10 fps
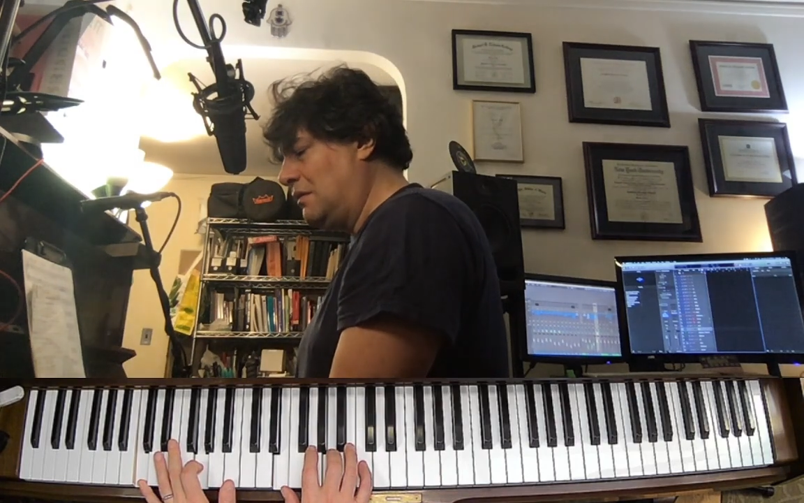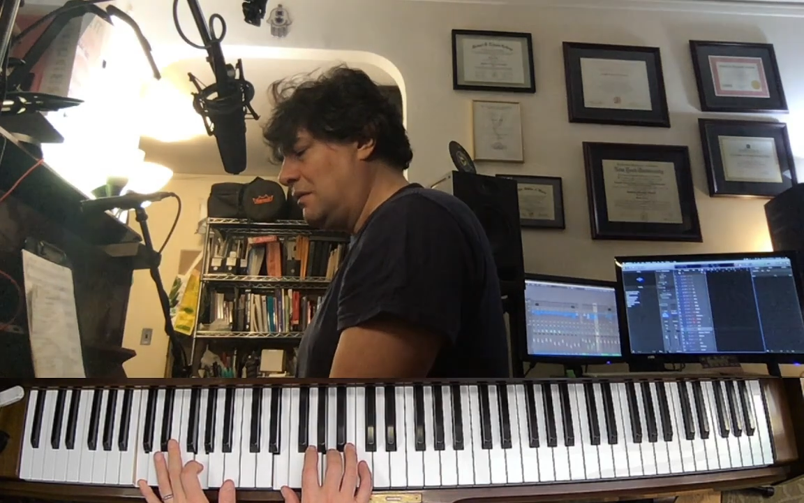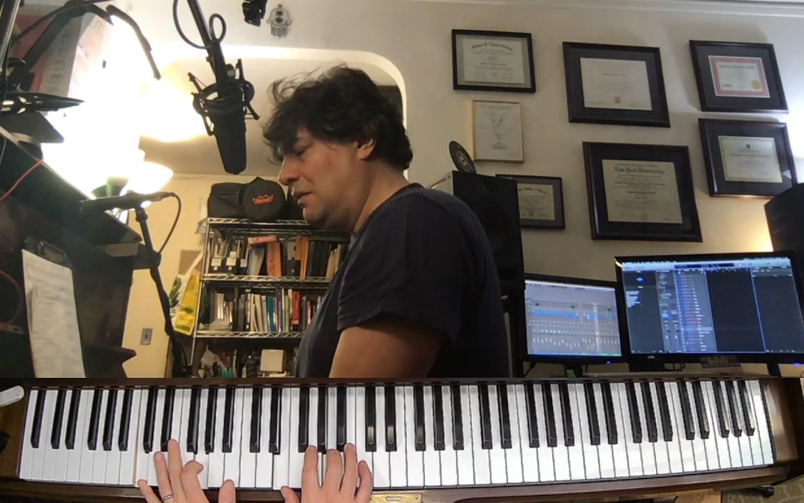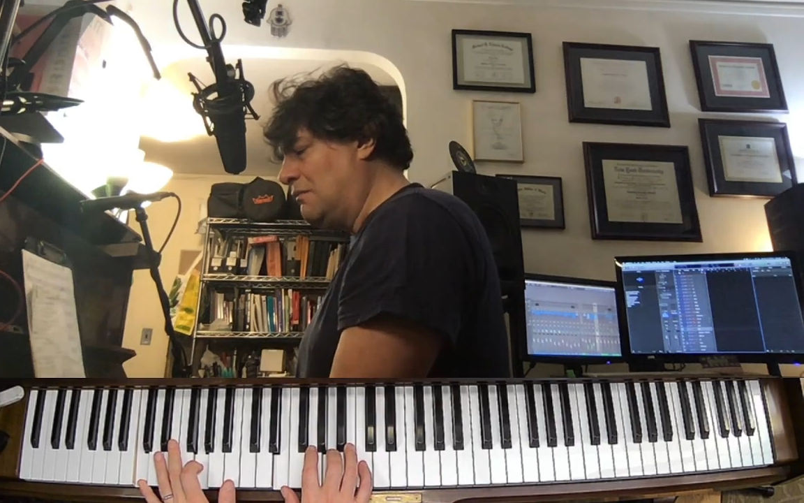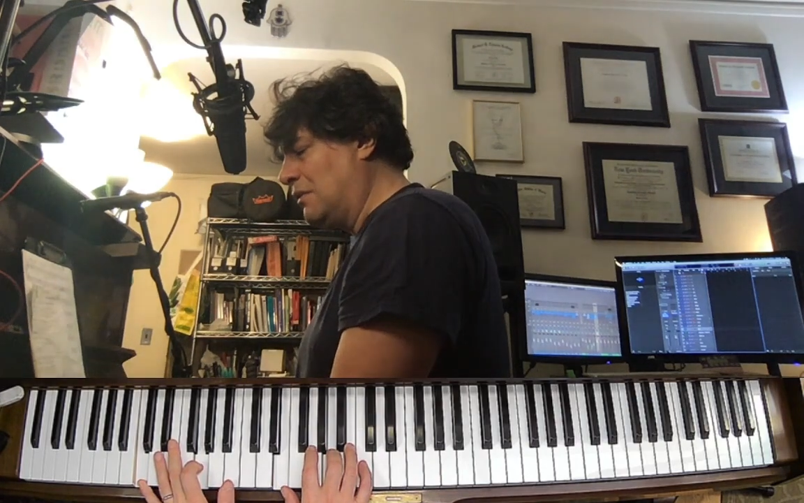
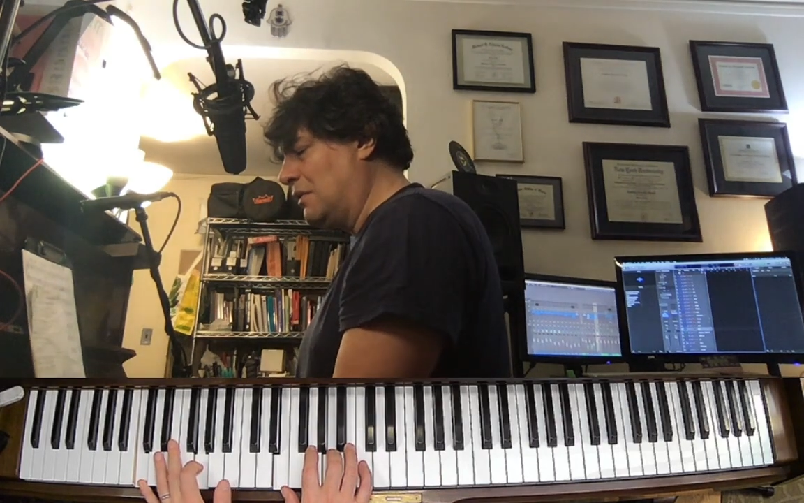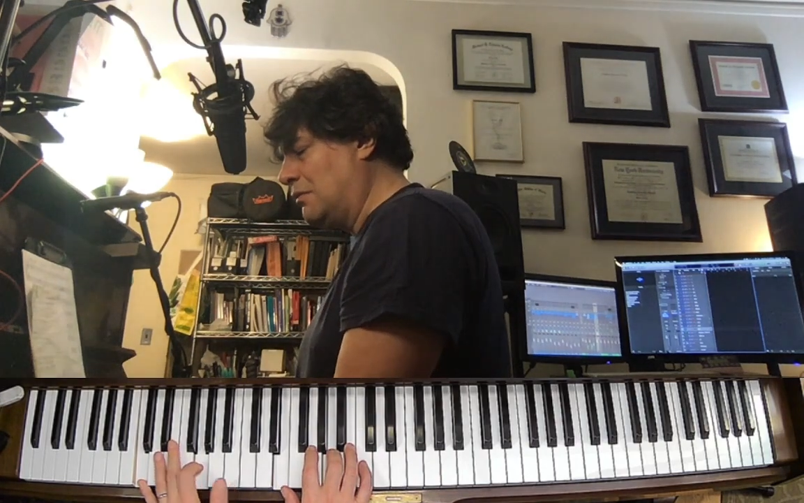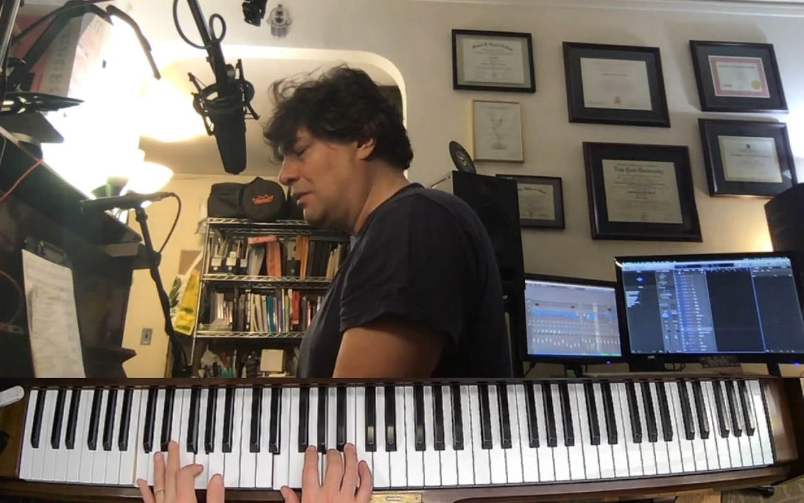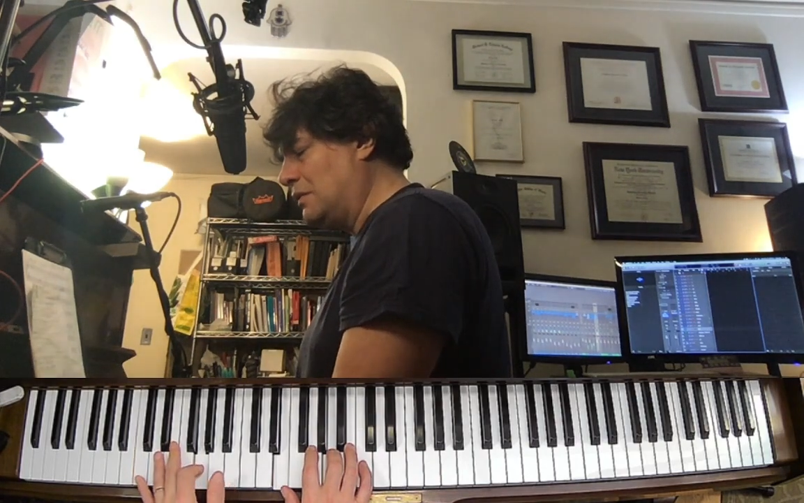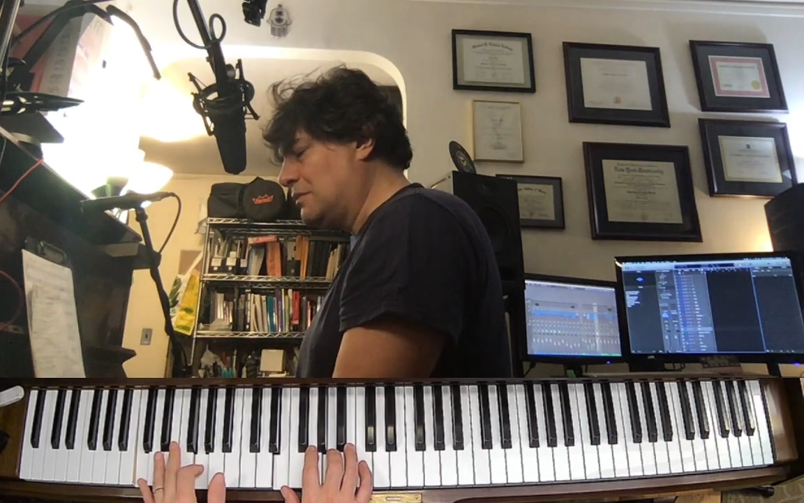Invert it
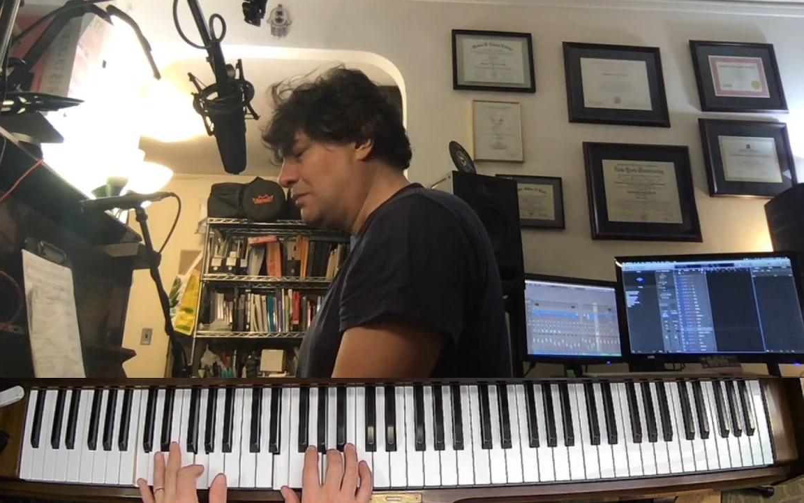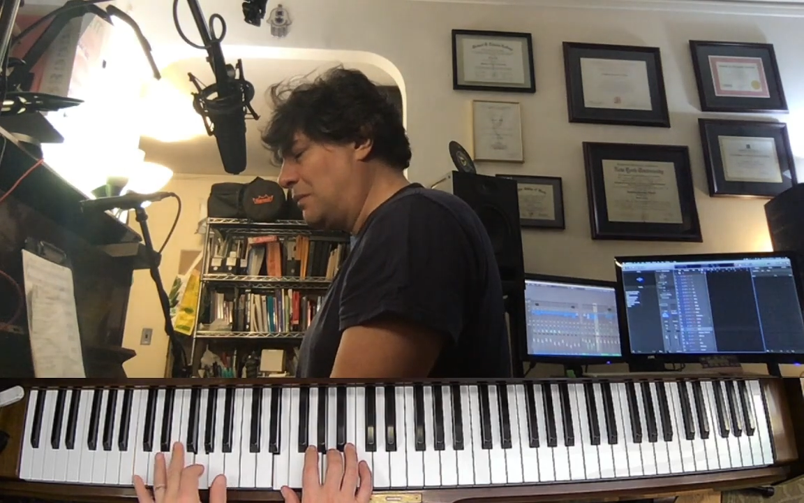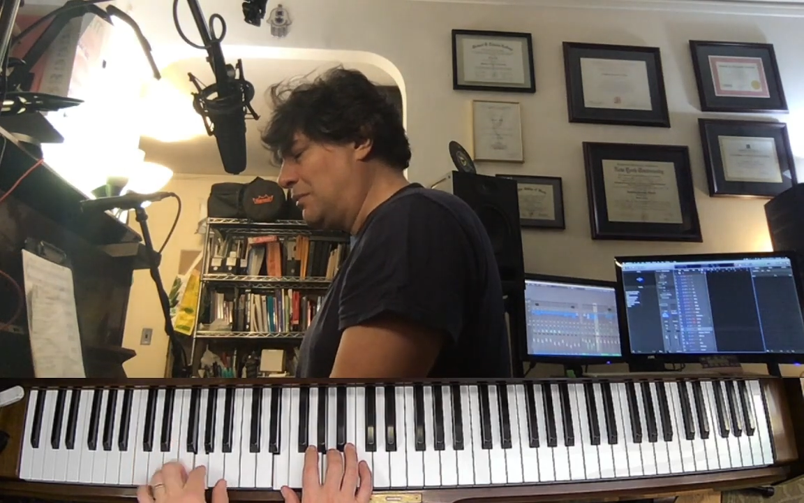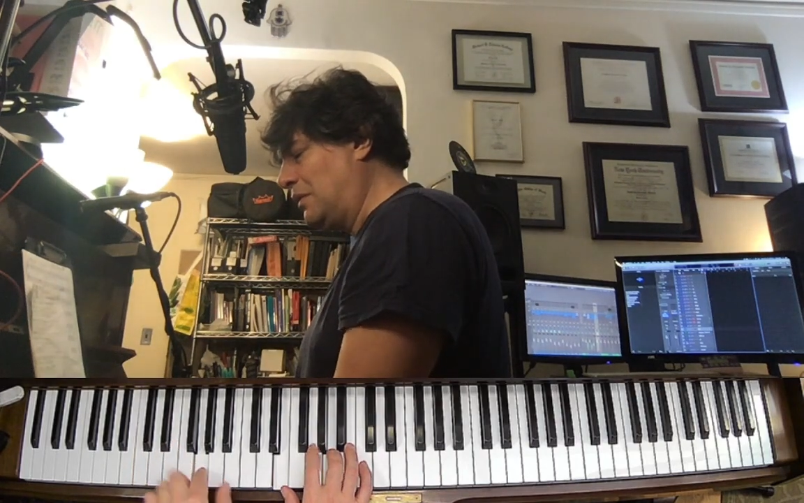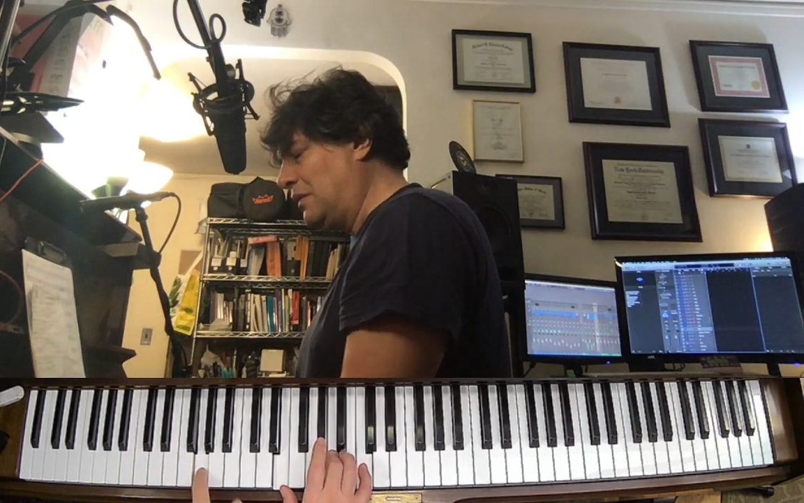once by
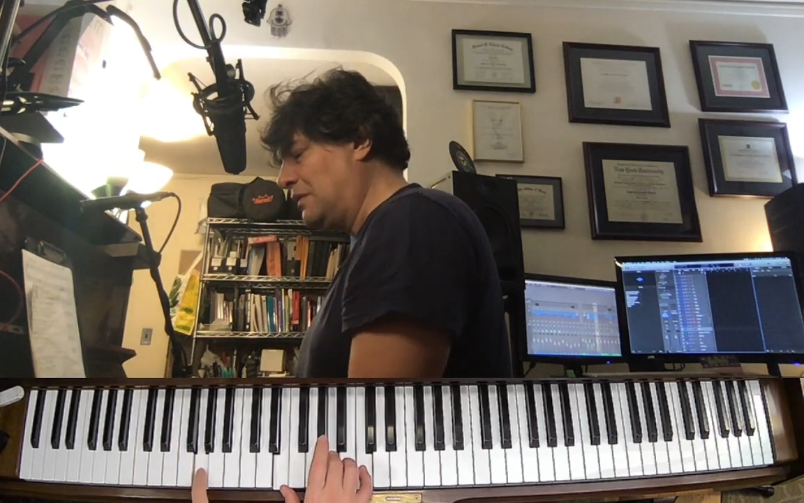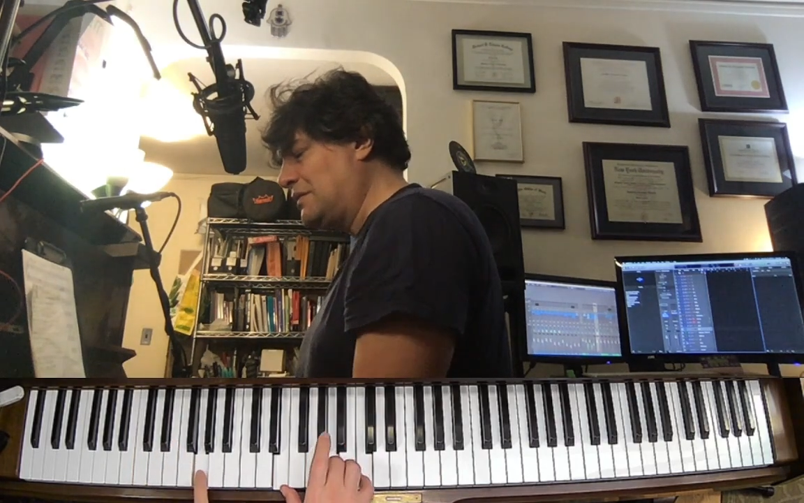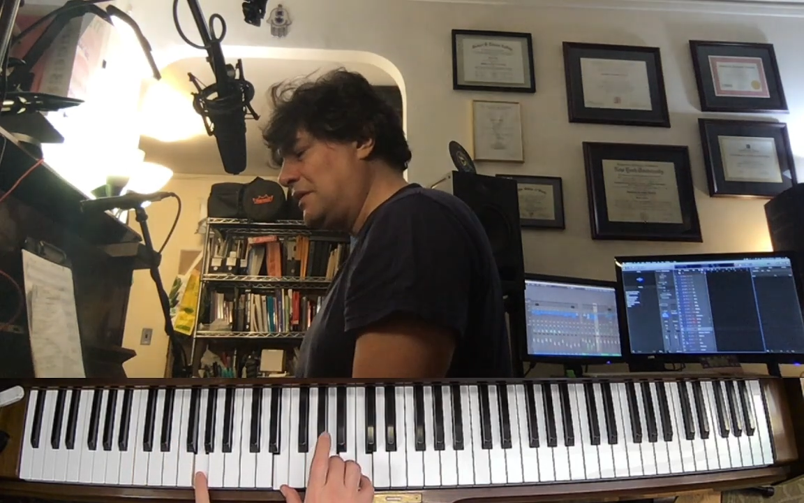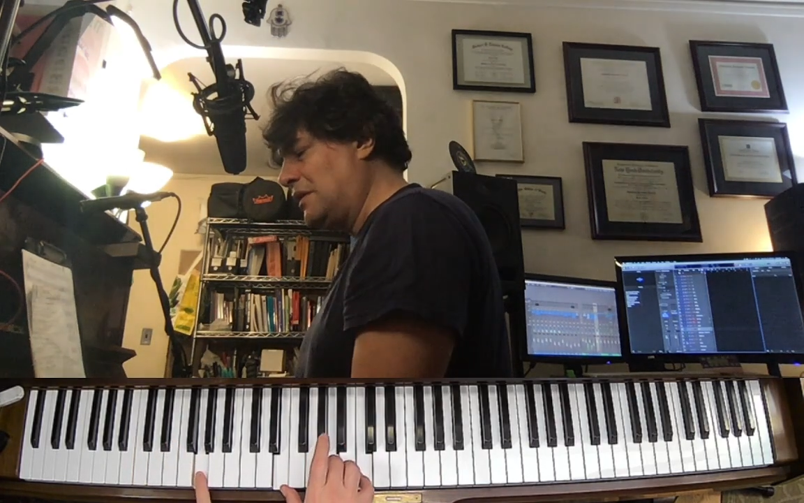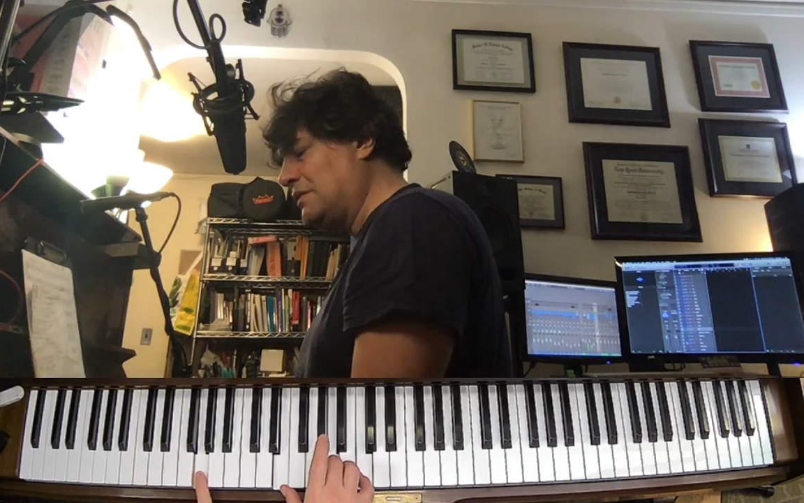putting the
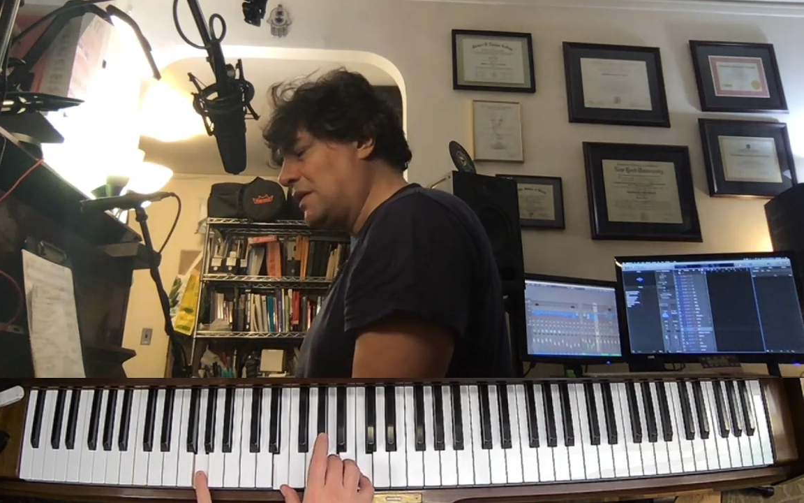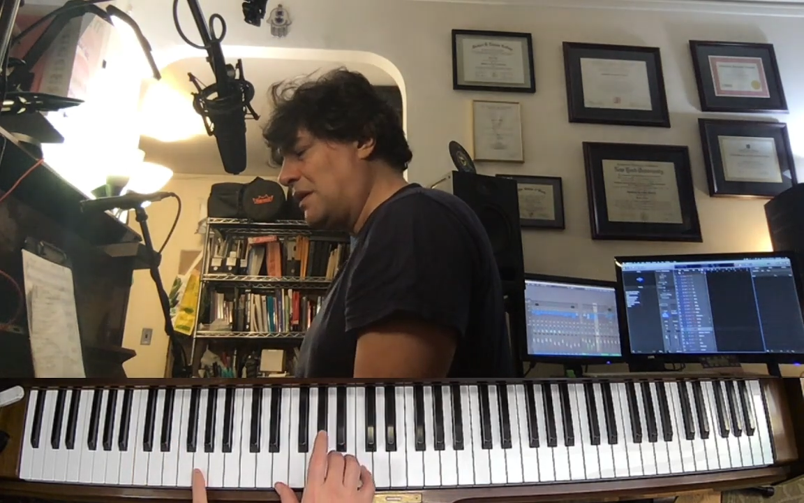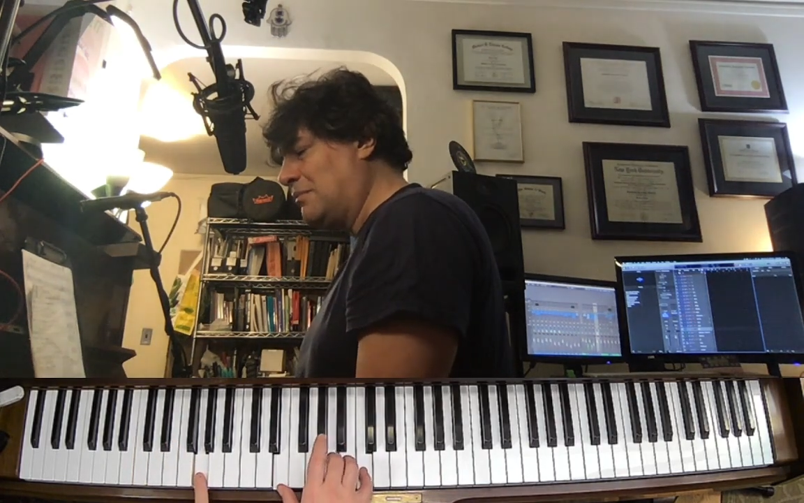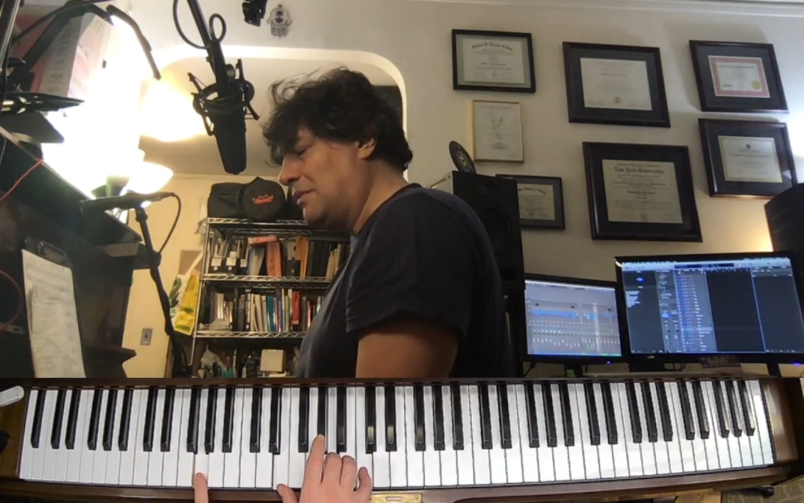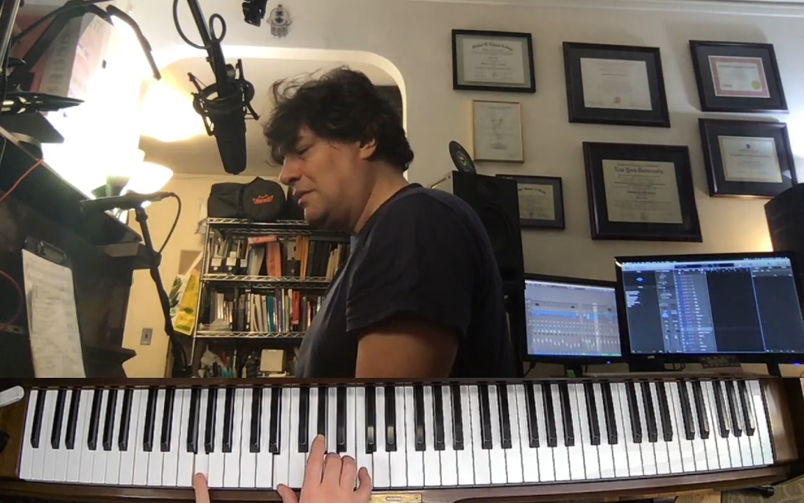C on top.